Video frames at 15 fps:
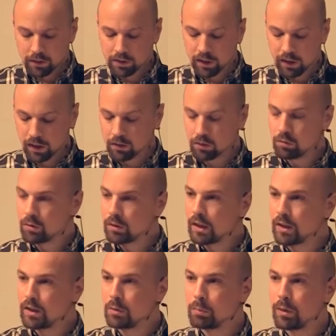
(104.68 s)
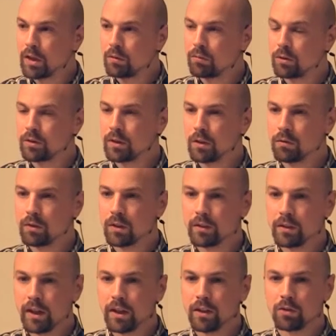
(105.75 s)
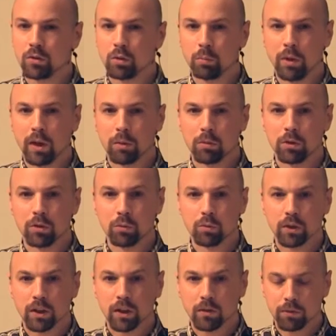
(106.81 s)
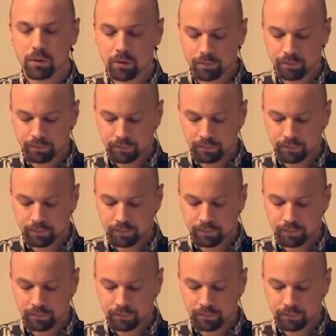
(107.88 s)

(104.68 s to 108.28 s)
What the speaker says: had to lie in bed for several days to be able to recover.